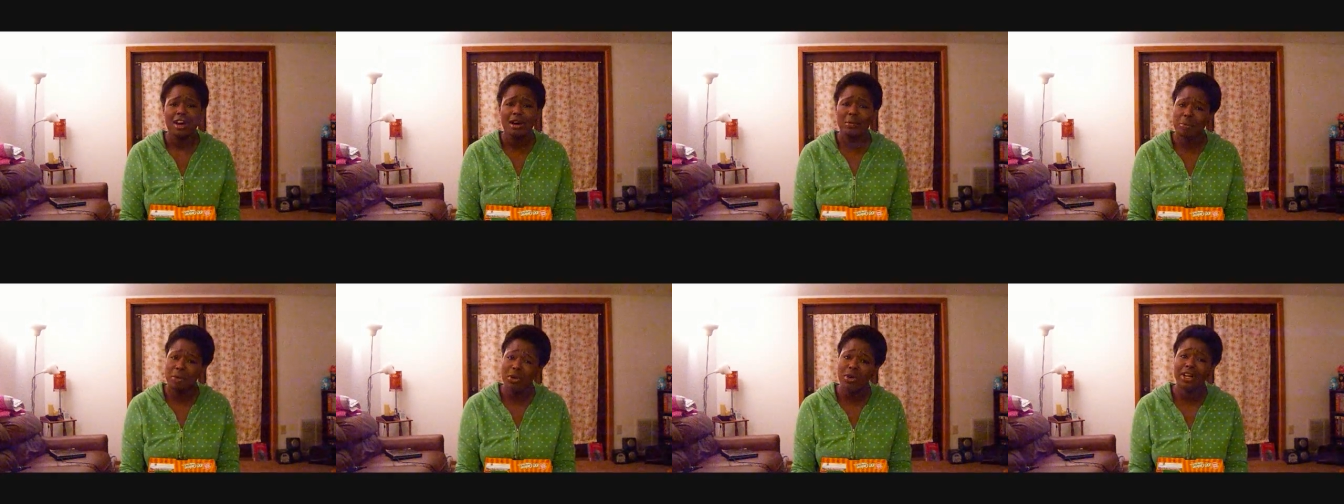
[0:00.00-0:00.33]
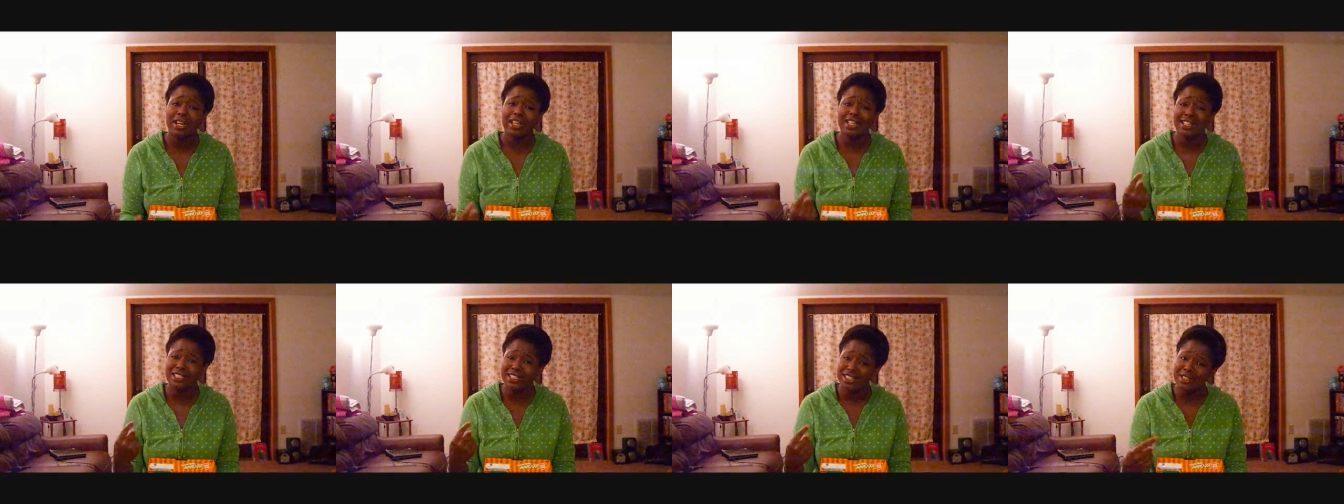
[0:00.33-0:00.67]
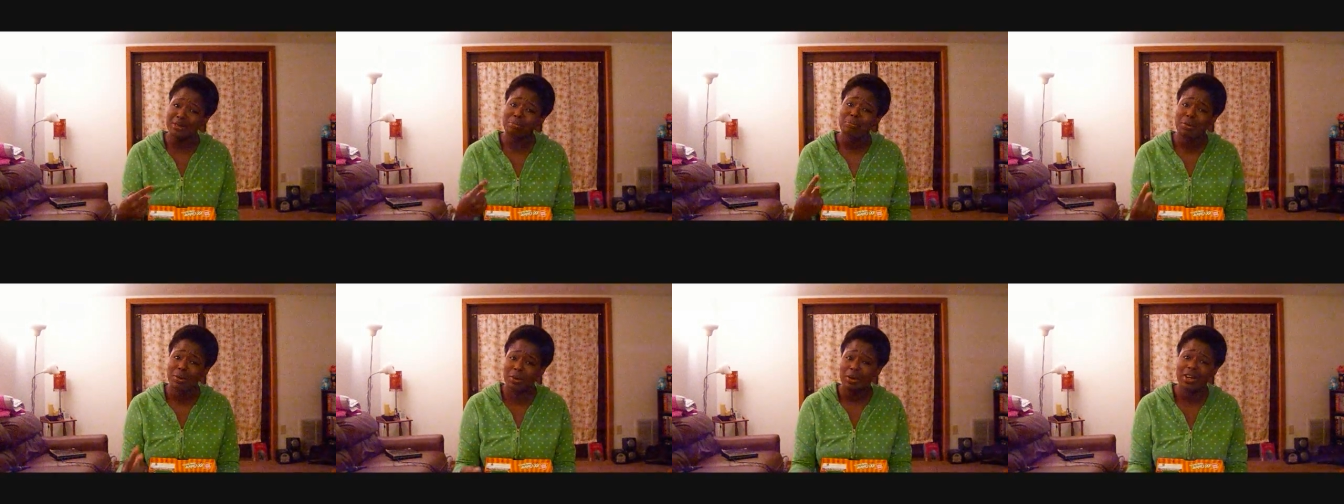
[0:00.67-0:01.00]
A point is
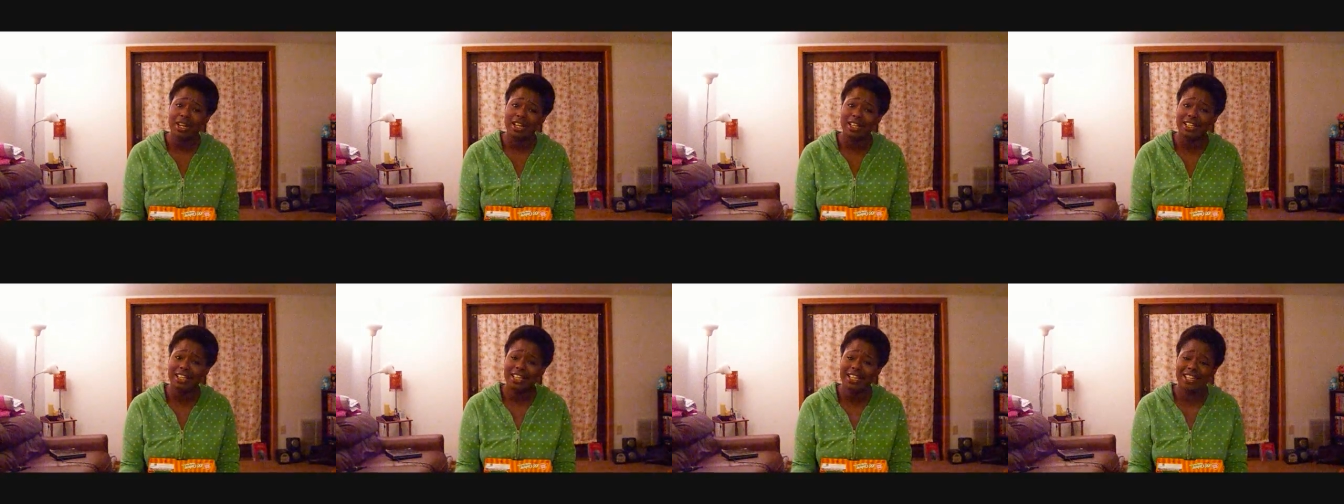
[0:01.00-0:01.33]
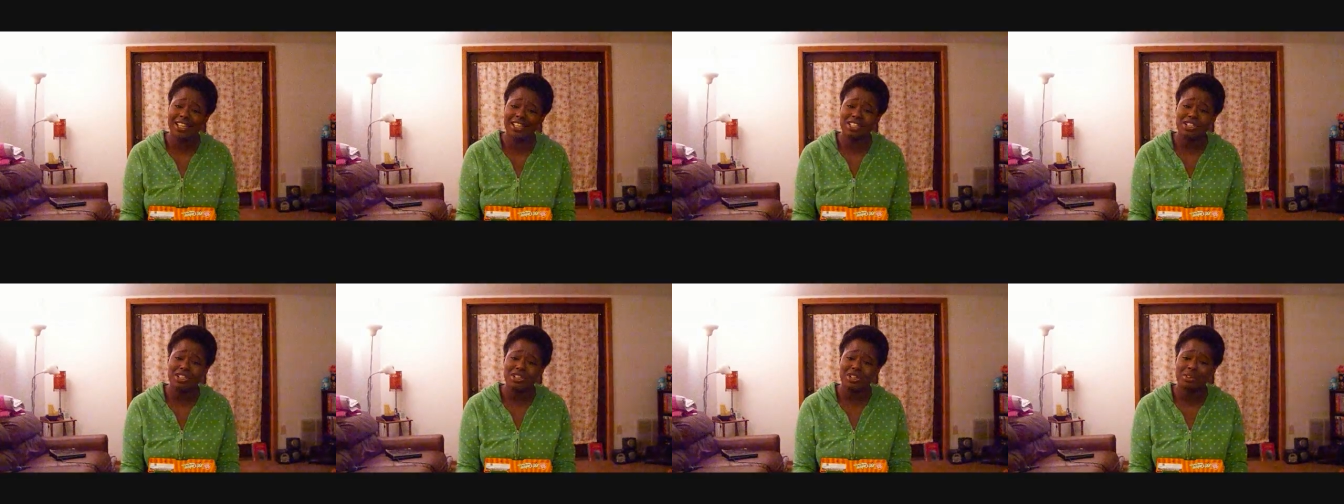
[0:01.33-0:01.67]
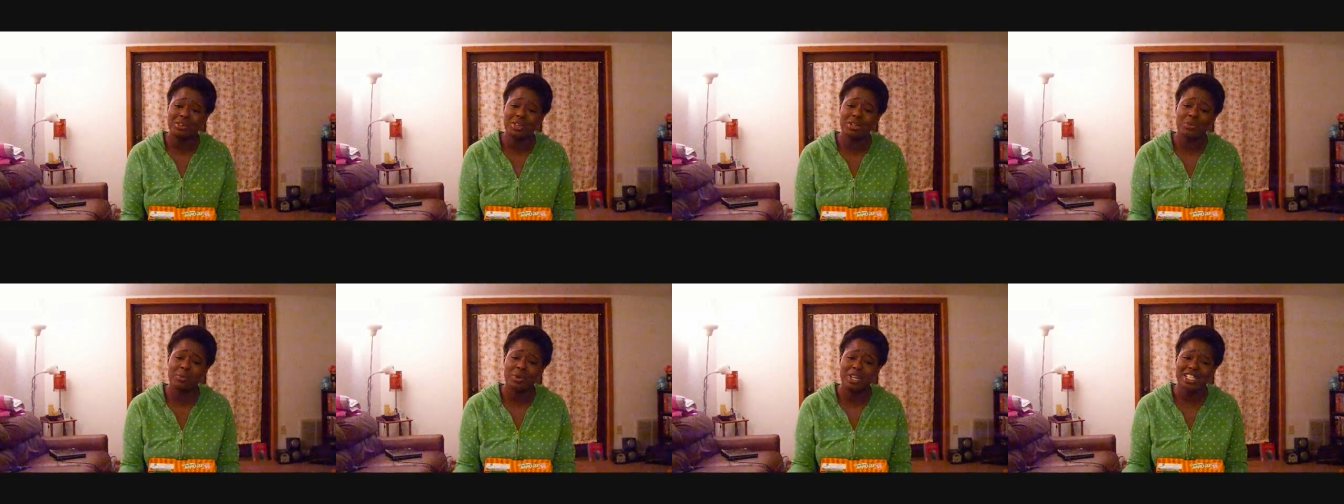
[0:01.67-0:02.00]
a point, and you don't
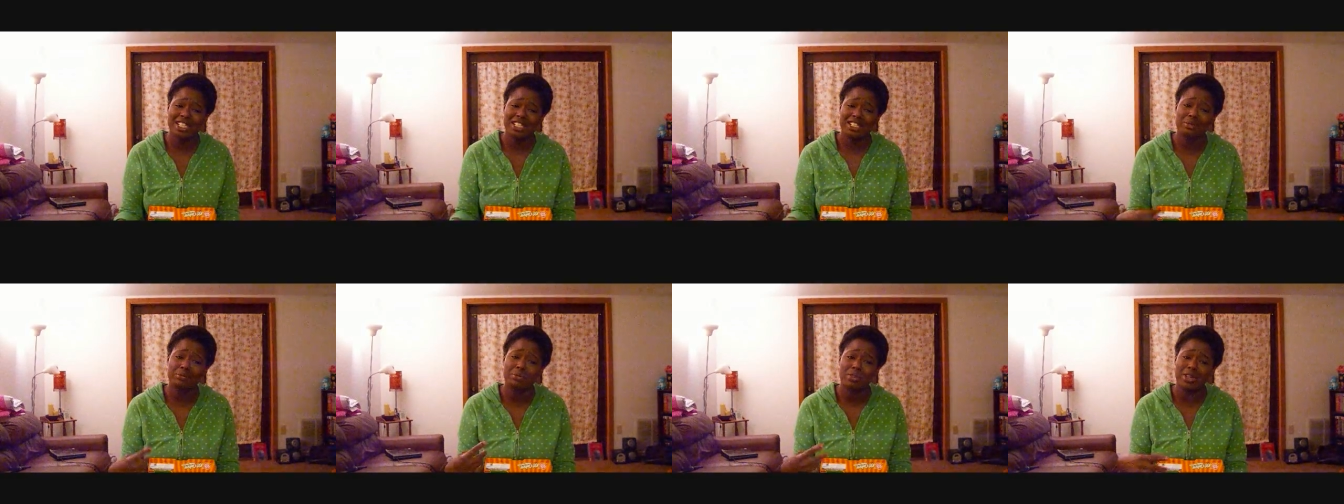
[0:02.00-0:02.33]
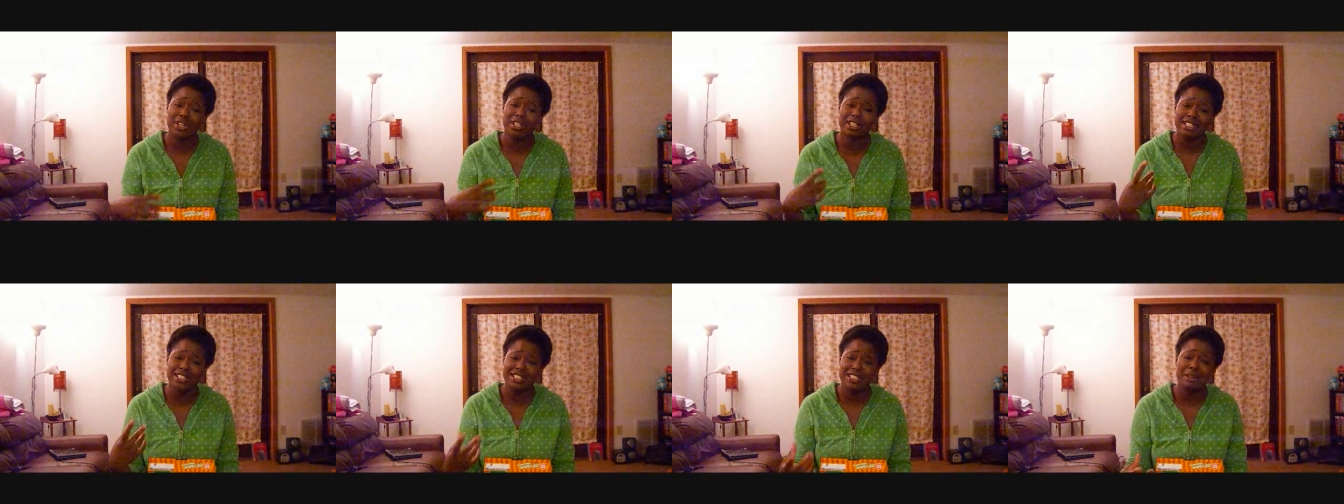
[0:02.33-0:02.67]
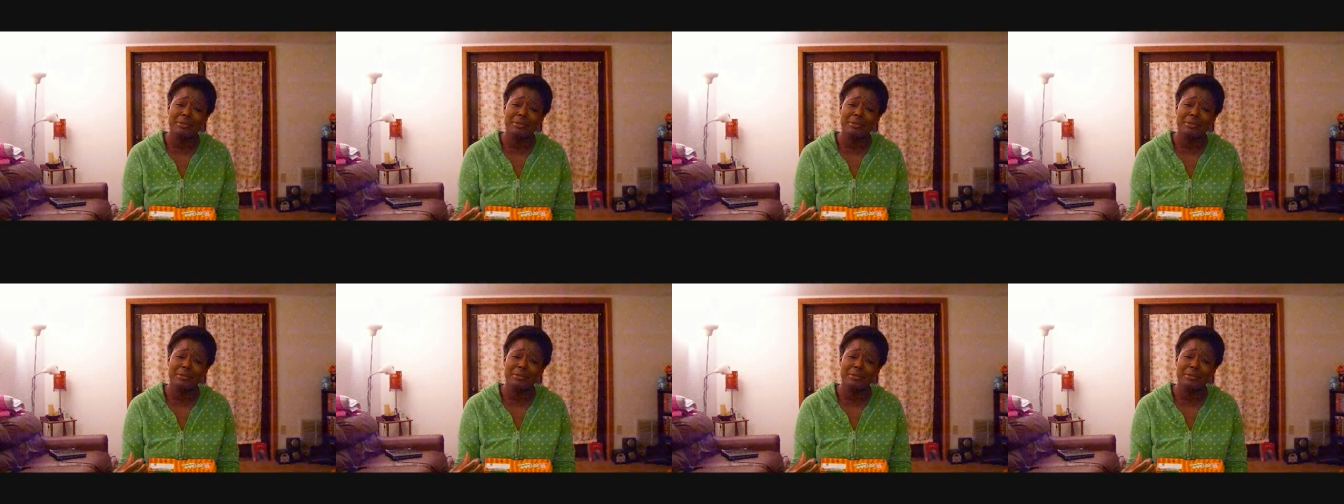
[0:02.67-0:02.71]
want to waste a point on